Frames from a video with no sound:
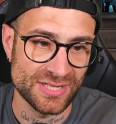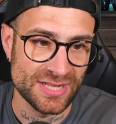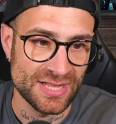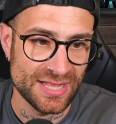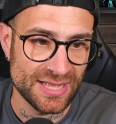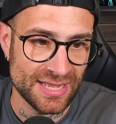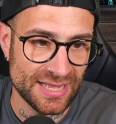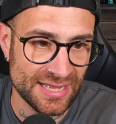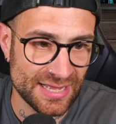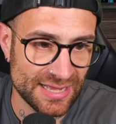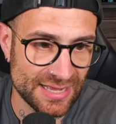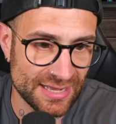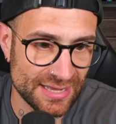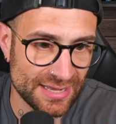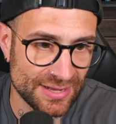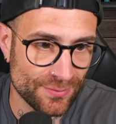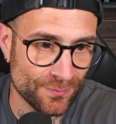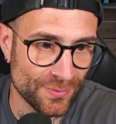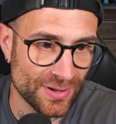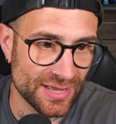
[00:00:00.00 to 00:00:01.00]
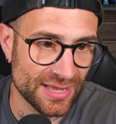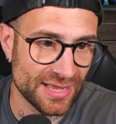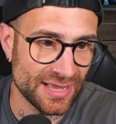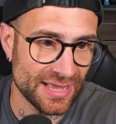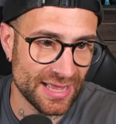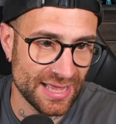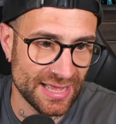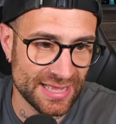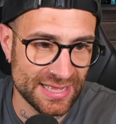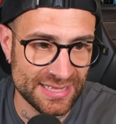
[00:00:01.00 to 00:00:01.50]

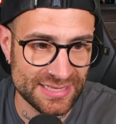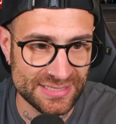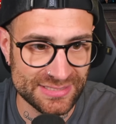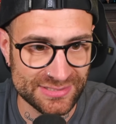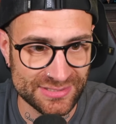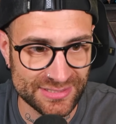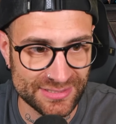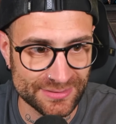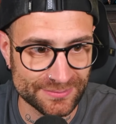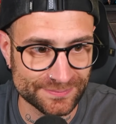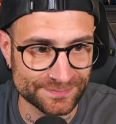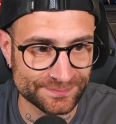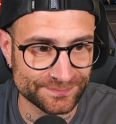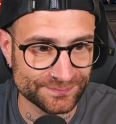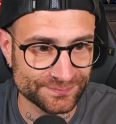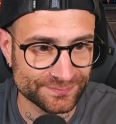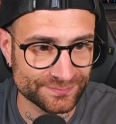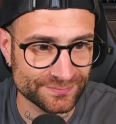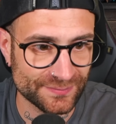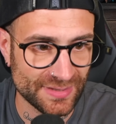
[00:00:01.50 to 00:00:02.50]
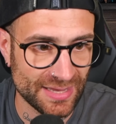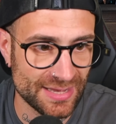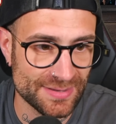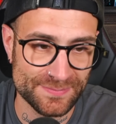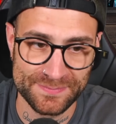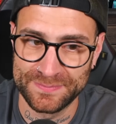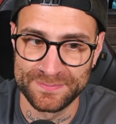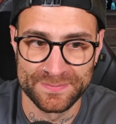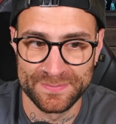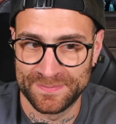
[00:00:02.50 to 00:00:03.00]
Whereas...
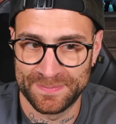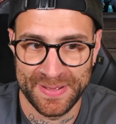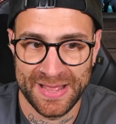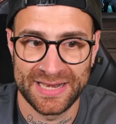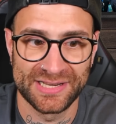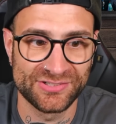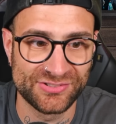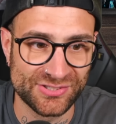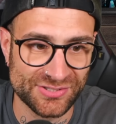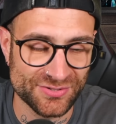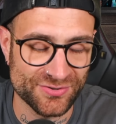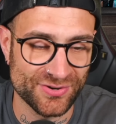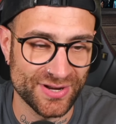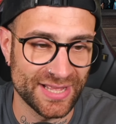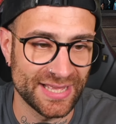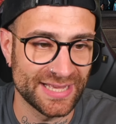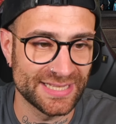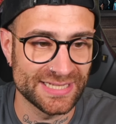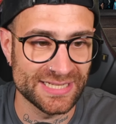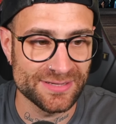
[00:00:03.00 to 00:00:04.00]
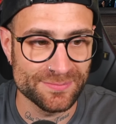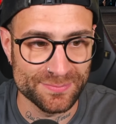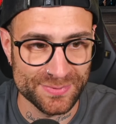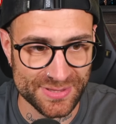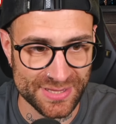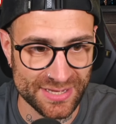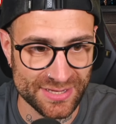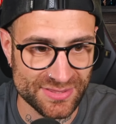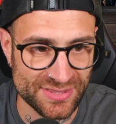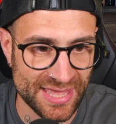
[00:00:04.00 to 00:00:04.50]
Palace didn't create any, but
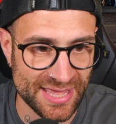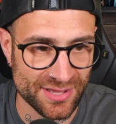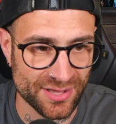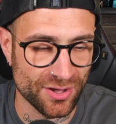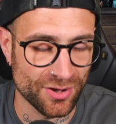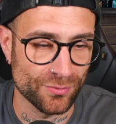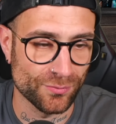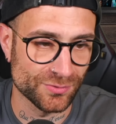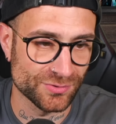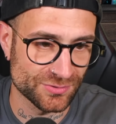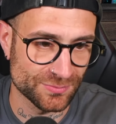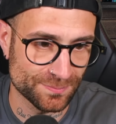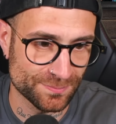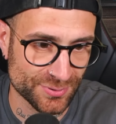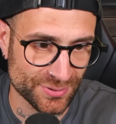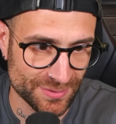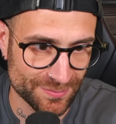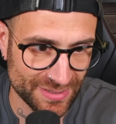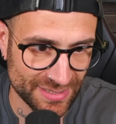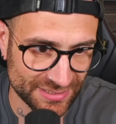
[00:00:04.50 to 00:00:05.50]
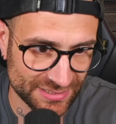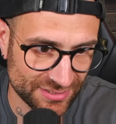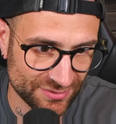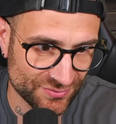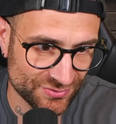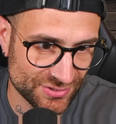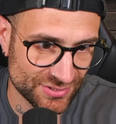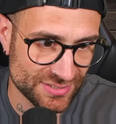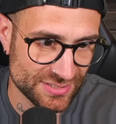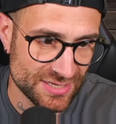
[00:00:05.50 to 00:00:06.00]
their goal was pretty
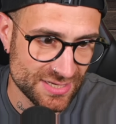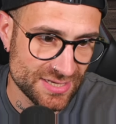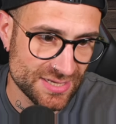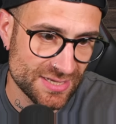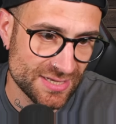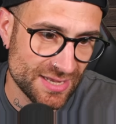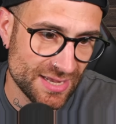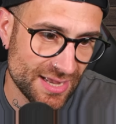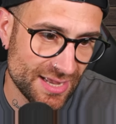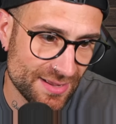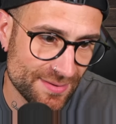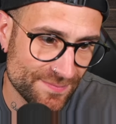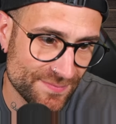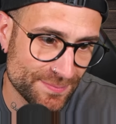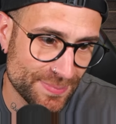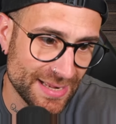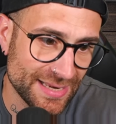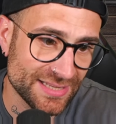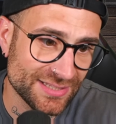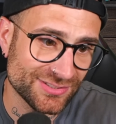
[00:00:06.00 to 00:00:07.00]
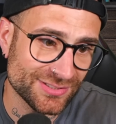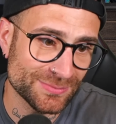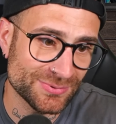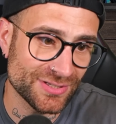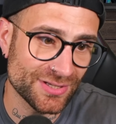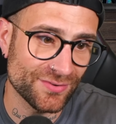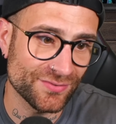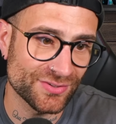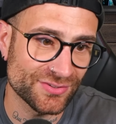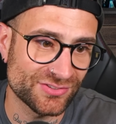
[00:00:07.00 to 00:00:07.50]
magnificent. Palace
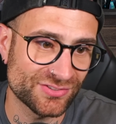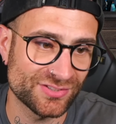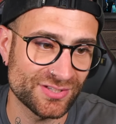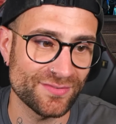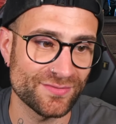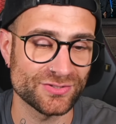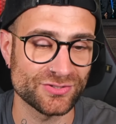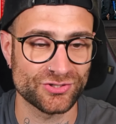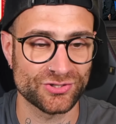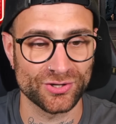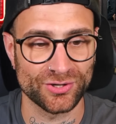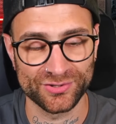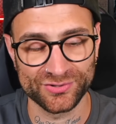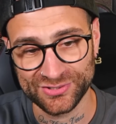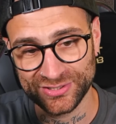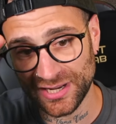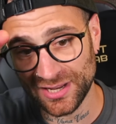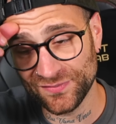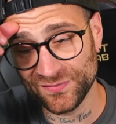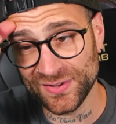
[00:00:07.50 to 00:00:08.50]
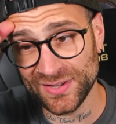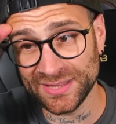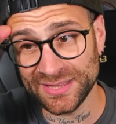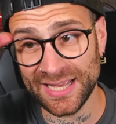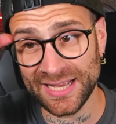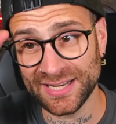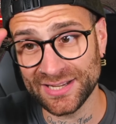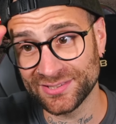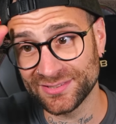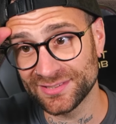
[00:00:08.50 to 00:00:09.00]
themselves had 7 shots, and I think they
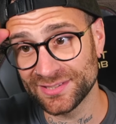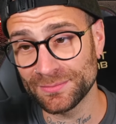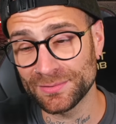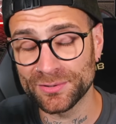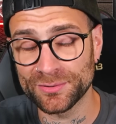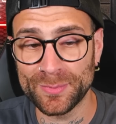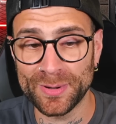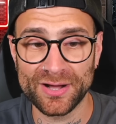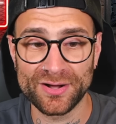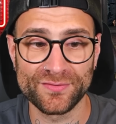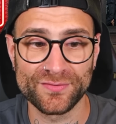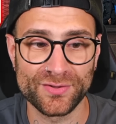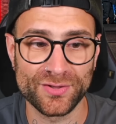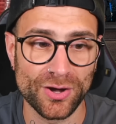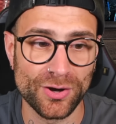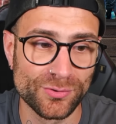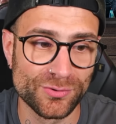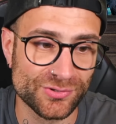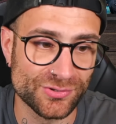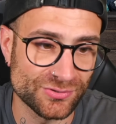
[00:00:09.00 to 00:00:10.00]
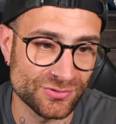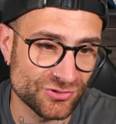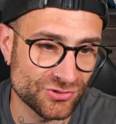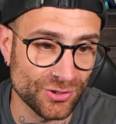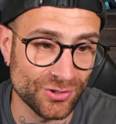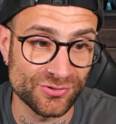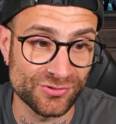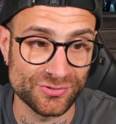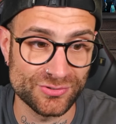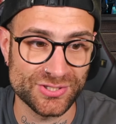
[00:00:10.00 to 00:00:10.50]
had a similar amount of goals on
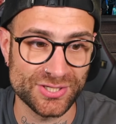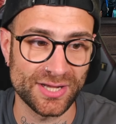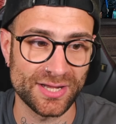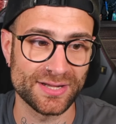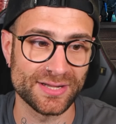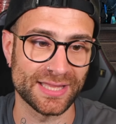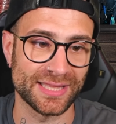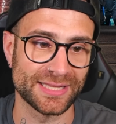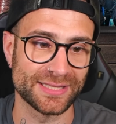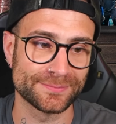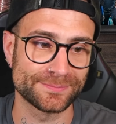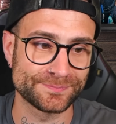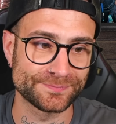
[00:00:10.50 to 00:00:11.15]
shots on target.